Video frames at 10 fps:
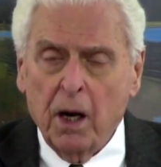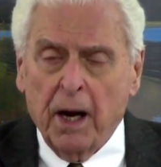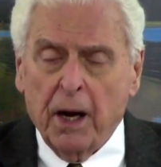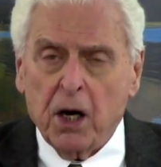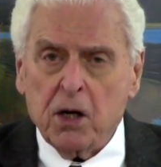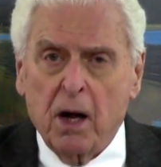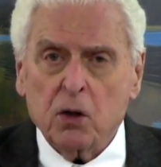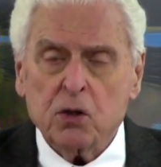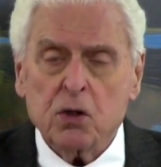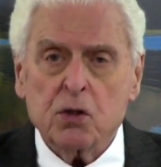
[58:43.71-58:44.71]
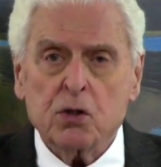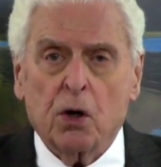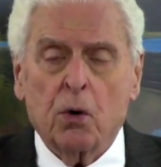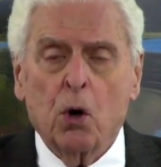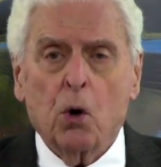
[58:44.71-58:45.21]
And it tells us
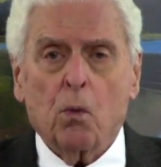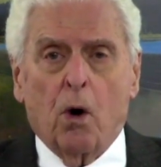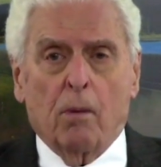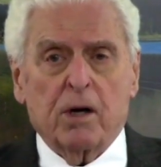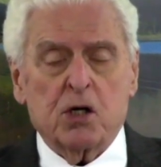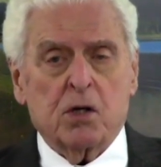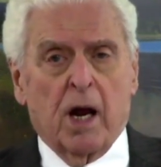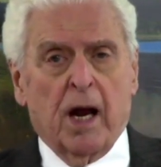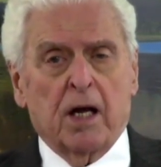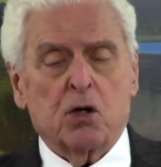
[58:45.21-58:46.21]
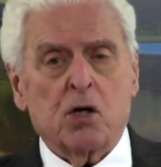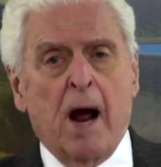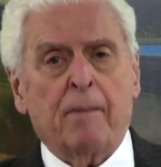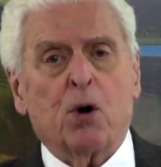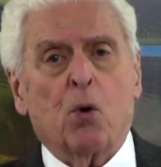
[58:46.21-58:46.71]
in Romans, the 8th
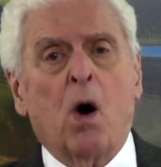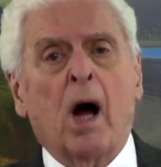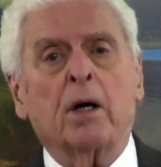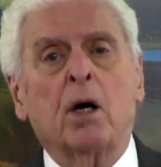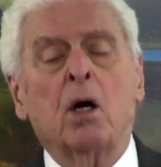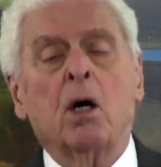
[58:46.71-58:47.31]
chapter, what?